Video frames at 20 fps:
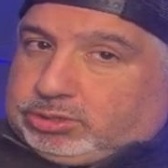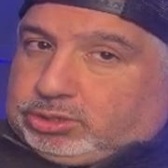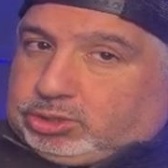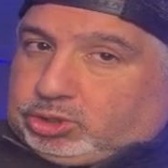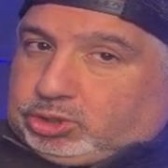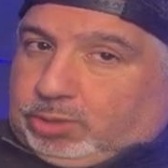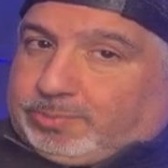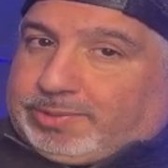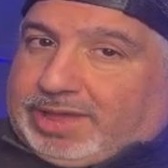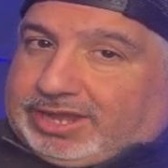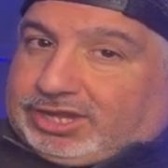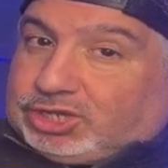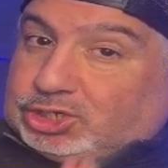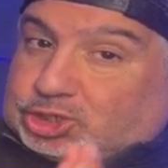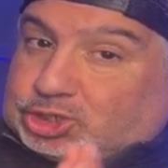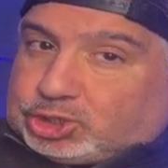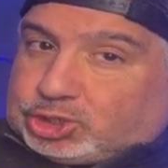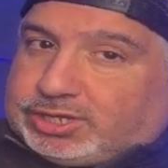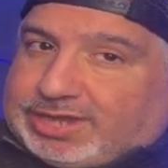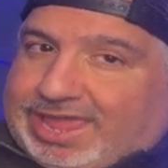Joe Biden
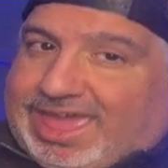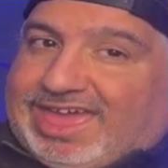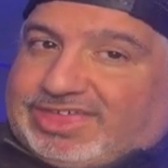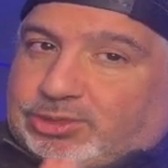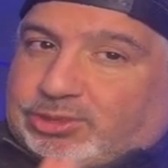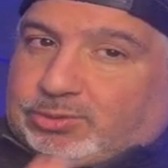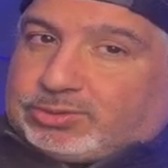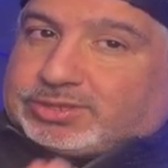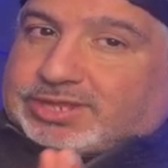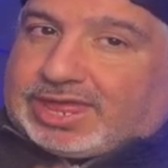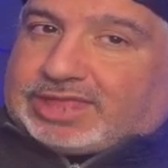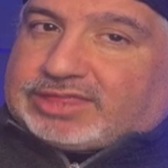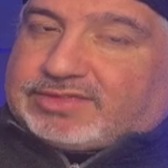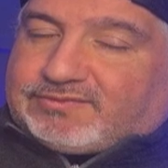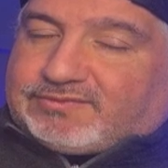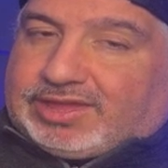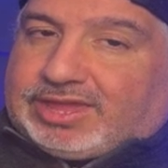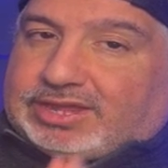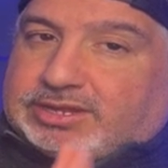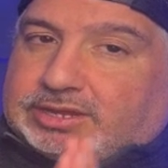shouldn't have those
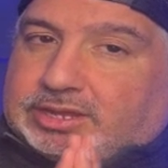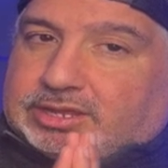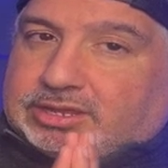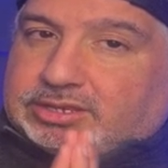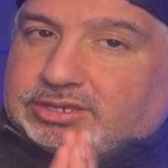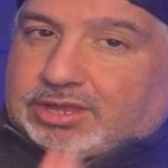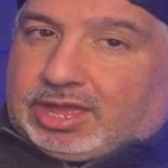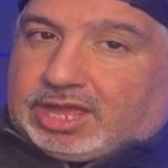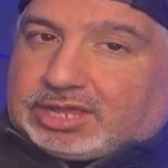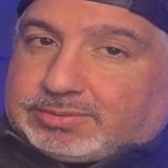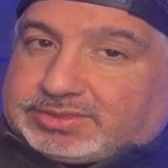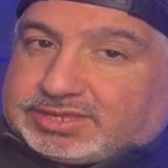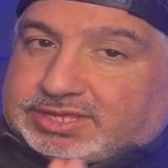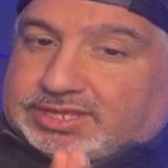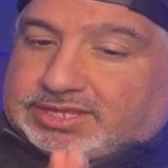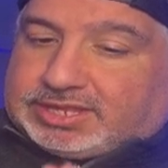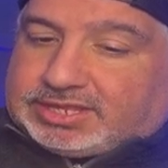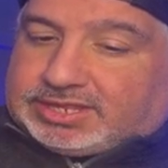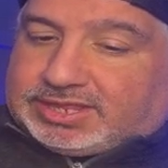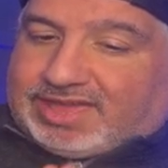classified documents. He
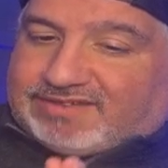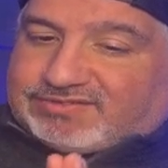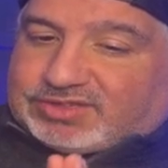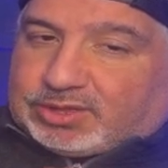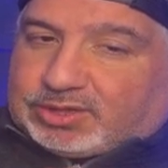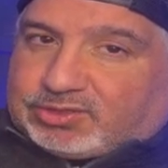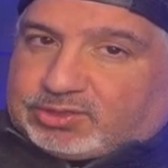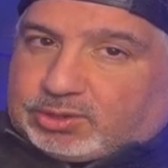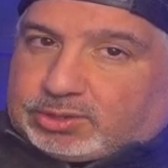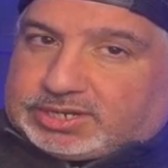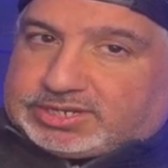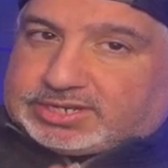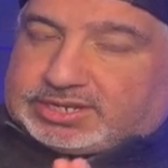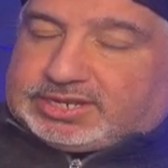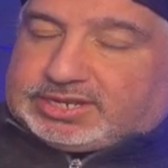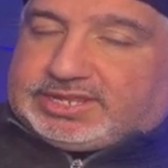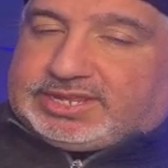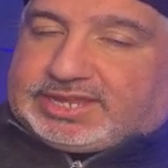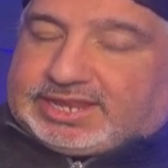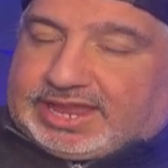didn't have the authority to
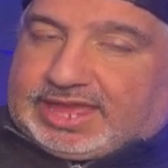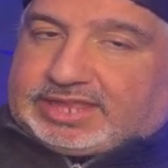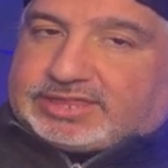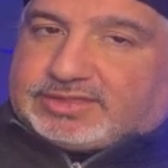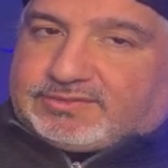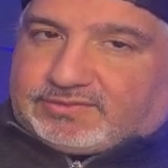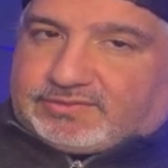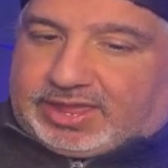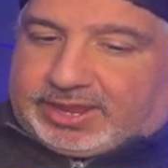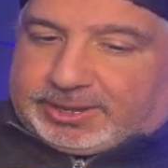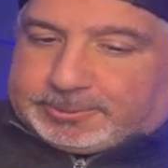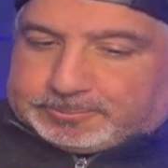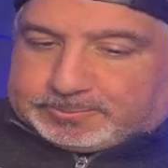declassify.